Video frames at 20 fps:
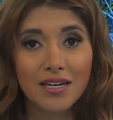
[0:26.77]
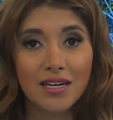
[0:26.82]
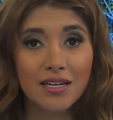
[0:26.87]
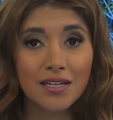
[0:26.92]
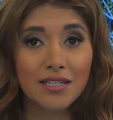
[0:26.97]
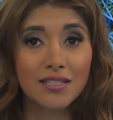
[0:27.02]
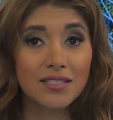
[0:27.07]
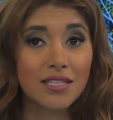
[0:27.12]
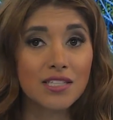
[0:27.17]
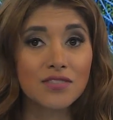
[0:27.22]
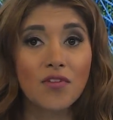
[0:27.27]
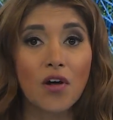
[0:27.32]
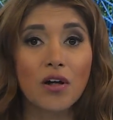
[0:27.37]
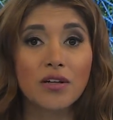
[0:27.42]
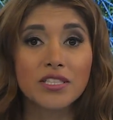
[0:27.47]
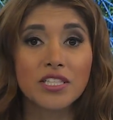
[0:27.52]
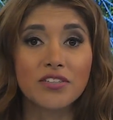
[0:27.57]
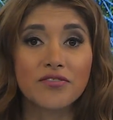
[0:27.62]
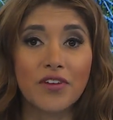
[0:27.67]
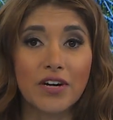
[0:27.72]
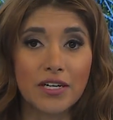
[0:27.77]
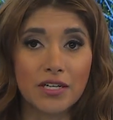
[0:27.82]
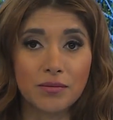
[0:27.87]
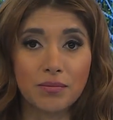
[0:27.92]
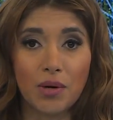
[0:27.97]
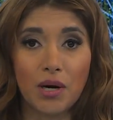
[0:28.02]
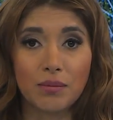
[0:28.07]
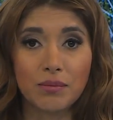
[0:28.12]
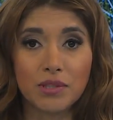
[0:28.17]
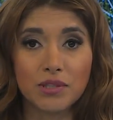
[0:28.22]
He says volunteer fire
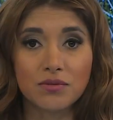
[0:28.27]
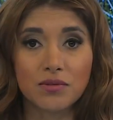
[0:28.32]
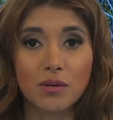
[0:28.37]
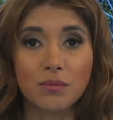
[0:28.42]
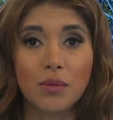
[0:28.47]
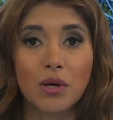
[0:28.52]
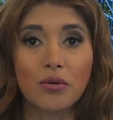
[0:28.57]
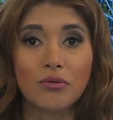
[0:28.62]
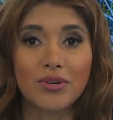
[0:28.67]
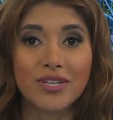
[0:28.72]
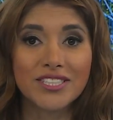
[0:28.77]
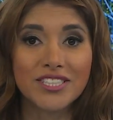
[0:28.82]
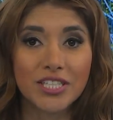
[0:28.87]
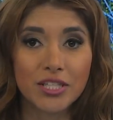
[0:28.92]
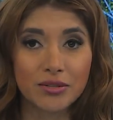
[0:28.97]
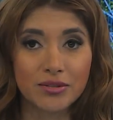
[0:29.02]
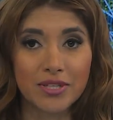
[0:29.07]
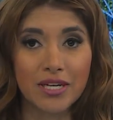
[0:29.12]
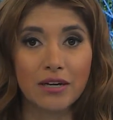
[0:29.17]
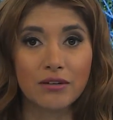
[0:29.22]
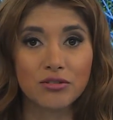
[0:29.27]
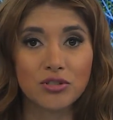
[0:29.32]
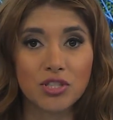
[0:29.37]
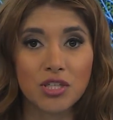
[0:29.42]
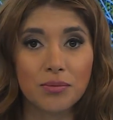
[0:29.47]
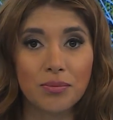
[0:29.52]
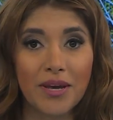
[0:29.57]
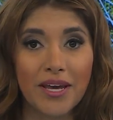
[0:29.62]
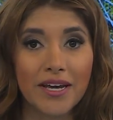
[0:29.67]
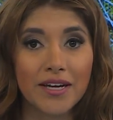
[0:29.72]
departments from Rich Hill Township
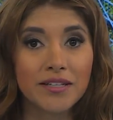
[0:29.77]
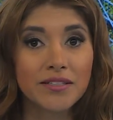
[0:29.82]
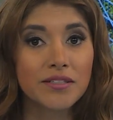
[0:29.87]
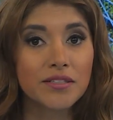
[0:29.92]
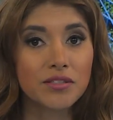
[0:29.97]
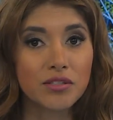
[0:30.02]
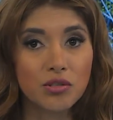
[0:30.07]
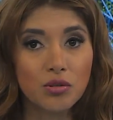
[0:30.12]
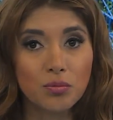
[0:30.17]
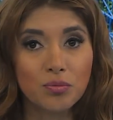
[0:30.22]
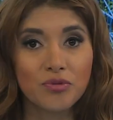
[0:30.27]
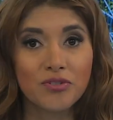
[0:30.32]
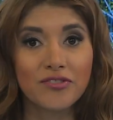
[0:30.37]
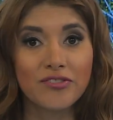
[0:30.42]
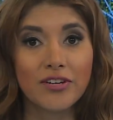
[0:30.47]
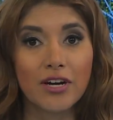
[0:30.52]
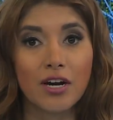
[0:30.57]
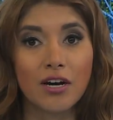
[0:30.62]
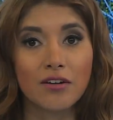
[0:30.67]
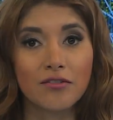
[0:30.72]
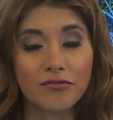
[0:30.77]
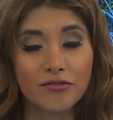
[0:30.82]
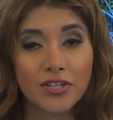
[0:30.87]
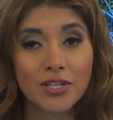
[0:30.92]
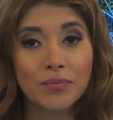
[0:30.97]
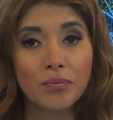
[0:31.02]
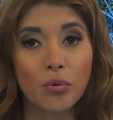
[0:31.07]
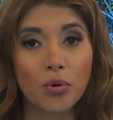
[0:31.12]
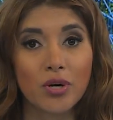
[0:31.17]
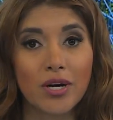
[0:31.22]
and New uh,
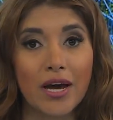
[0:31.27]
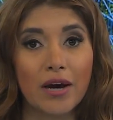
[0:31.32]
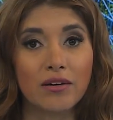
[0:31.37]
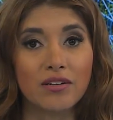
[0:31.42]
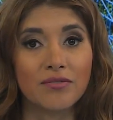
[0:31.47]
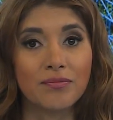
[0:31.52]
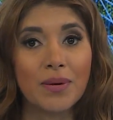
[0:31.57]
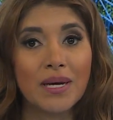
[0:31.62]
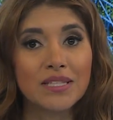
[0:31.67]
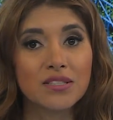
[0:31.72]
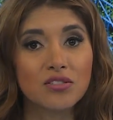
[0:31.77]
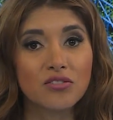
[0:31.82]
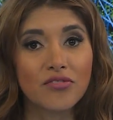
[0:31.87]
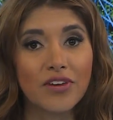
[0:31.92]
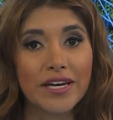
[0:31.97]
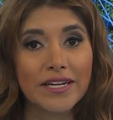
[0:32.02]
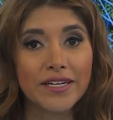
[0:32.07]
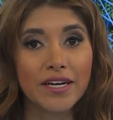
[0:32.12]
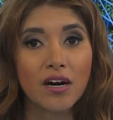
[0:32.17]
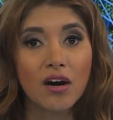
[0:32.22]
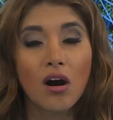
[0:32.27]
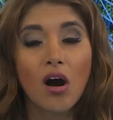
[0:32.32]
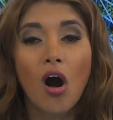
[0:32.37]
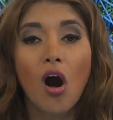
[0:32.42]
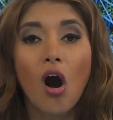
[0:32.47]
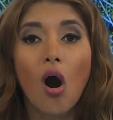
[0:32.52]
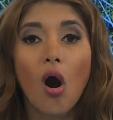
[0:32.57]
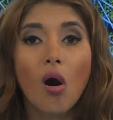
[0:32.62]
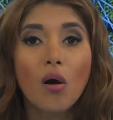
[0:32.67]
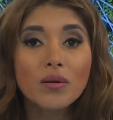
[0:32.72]
Freeport out of Pennsylvania
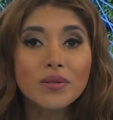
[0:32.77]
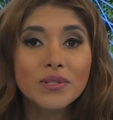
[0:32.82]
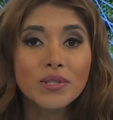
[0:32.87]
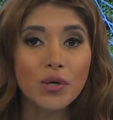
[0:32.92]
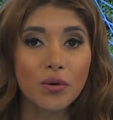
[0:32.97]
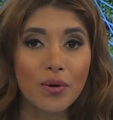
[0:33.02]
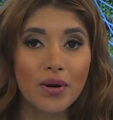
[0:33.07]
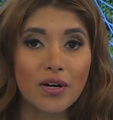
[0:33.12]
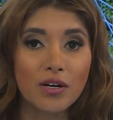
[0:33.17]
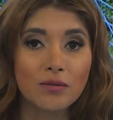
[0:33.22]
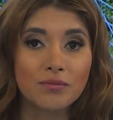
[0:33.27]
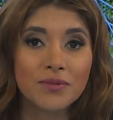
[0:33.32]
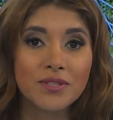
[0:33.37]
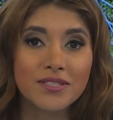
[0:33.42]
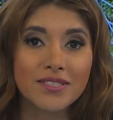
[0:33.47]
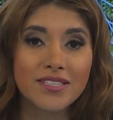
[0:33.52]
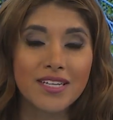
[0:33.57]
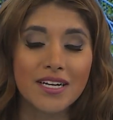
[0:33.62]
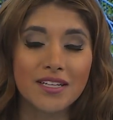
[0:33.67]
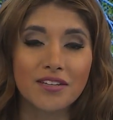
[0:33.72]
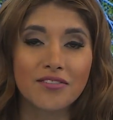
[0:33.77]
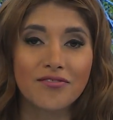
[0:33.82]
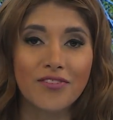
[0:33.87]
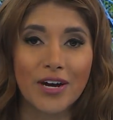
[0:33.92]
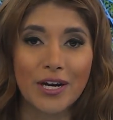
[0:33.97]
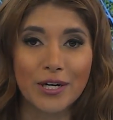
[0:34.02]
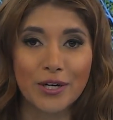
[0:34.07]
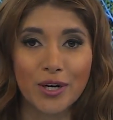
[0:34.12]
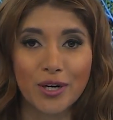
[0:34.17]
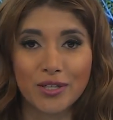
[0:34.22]
also helped to get the
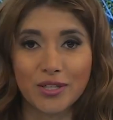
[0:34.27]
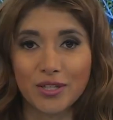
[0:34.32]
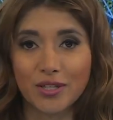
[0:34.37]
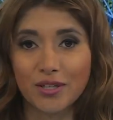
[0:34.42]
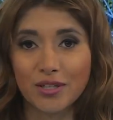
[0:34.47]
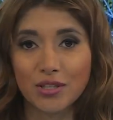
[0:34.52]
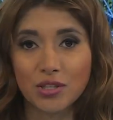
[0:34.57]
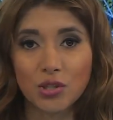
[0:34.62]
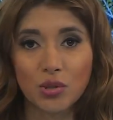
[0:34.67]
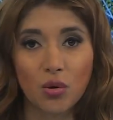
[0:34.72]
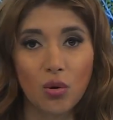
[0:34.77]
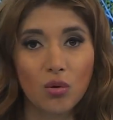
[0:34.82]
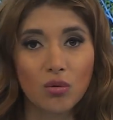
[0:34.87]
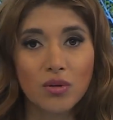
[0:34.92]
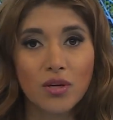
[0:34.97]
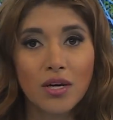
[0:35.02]
fire under control.